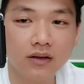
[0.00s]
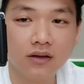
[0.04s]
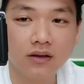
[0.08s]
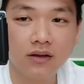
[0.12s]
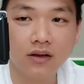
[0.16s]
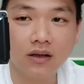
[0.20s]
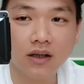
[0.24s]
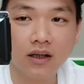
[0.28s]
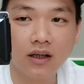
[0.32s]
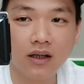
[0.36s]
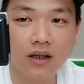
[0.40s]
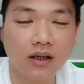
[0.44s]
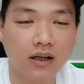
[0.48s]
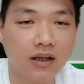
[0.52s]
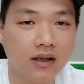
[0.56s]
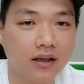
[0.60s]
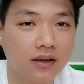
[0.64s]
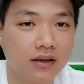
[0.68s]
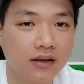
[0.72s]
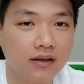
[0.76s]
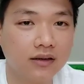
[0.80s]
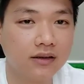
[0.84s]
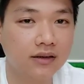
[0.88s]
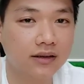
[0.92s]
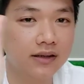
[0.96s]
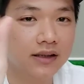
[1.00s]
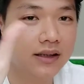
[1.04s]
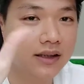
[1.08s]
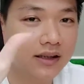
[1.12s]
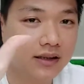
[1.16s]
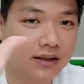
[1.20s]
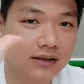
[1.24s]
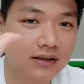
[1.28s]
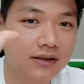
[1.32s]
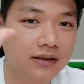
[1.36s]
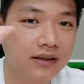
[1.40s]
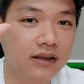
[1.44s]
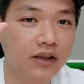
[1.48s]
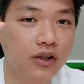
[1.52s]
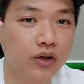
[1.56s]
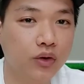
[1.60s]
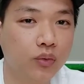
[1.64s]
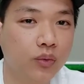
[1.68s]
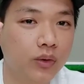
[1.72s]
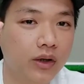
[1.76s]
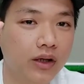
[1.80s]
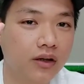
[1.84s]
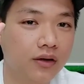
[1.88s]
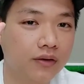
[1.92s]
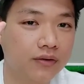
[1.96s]
and this is the new
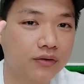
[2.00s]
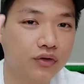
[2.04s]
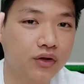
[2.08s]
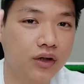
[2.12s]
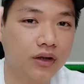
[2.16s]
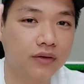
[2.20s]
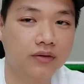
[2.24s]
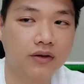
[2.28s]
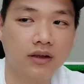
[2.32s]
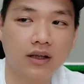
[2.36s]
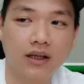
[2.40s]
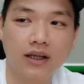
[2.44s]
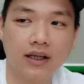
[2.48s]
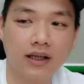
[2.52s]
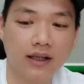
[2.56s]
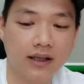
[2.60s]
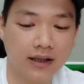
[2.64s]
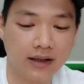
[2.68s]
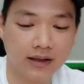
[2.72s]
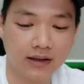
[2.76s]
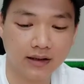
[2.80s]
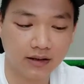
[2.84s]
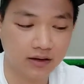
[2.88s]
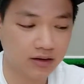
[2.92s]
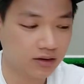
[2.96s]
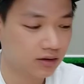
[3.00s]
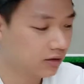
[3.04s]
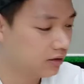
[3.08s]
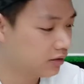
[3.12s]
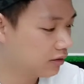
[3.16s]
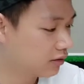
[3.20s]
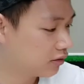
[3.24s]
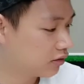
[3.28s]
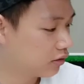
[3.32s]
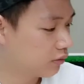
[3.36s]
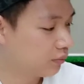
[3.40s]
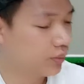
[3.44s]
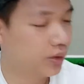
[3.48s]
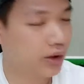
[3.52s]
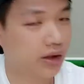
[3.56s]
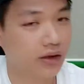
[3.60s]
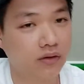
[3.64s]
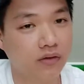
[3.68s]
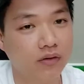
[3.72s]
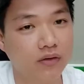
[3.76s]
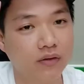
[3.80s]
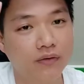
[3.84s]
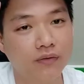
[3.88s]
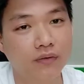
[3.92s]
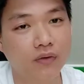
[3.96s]
way of traveling compared to the
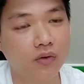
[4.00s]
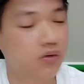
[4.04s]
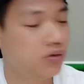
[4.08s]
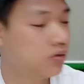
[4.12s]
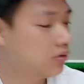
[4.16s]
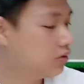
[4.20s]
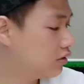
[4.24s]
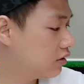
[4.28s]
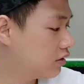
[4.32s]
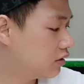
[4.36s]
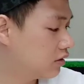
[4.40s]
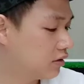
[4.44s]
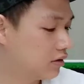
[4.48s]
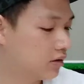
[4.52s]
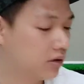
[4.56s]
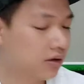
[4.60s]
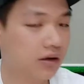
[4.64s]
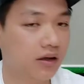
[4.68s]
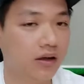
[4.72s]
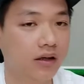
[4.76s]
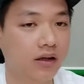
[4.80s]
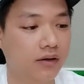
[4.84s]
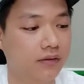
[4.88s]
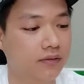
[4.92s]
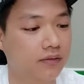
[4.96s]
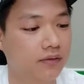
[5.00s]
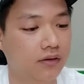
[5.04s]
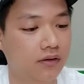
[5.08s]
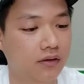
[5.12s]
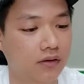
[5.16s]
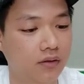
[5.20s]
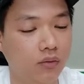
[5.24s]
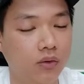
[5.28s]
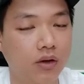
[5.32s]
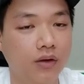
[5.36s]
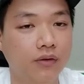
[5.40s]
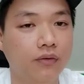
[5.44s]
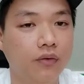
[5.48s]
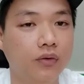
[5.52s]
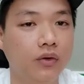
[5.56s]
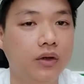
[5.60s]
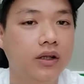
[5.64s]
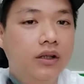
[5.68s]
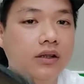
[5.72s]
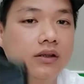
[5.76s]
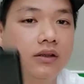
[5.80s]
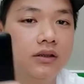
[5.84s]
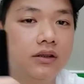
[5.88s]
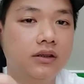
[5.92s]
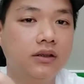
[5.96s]
phones. I have one phone here.
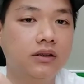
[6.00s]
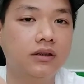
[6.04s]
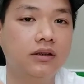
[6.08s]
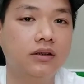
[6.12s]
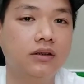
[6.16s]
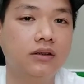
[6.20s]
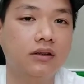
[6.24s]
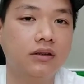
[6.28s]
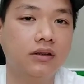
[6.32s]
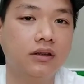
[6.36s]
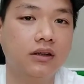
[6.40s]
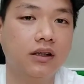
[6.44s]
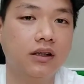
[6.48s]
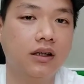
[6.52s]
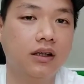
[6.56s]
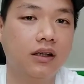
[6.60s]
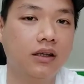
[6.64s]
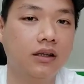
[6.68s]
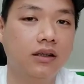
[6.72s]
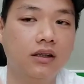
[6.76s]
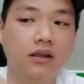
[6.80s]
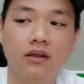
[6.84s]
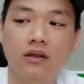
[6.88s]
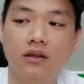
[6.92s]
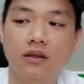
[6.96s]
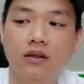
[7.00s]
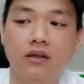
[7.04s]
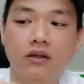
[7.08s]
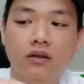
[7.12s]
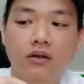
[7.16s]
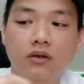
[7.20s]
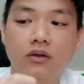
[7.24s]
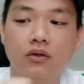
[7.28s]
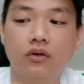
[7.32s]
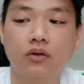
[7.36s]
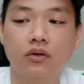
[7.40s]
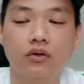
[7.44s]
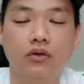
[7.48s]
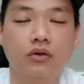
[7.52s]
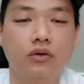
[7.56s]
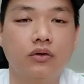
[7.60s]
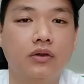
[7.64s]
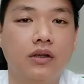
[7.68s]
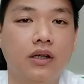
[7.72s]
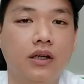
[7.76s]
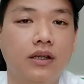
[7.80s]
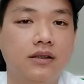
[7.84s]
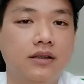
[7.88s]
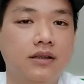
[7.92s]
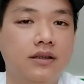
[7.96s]
Okay, so you
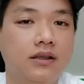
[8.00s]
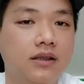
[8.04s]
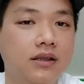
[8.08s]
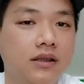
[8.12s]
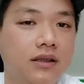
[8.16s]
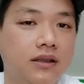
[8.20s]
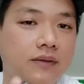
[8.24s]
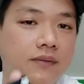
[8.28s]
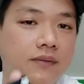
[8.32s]
can see